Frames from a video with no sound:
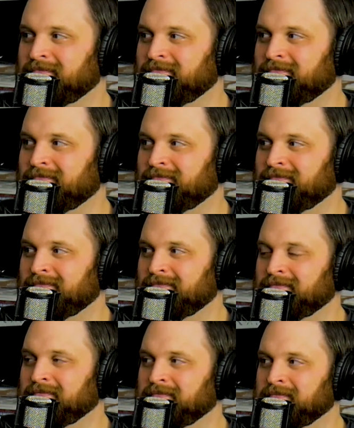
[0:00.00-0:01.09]

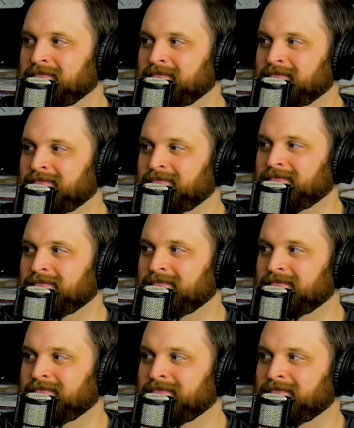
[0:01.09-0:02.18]

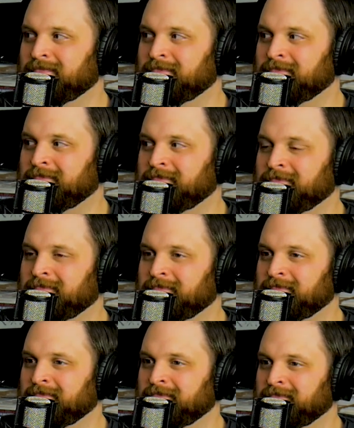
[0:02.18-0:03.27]

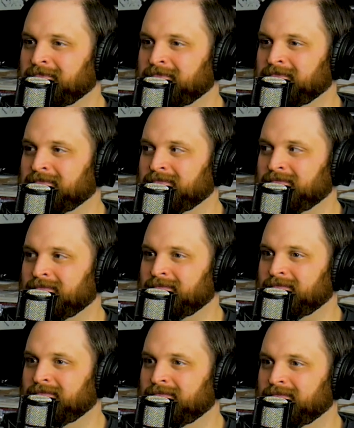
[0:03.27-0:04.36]

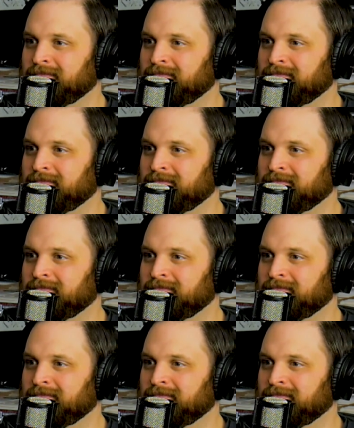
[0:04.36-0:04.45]
(not speaking)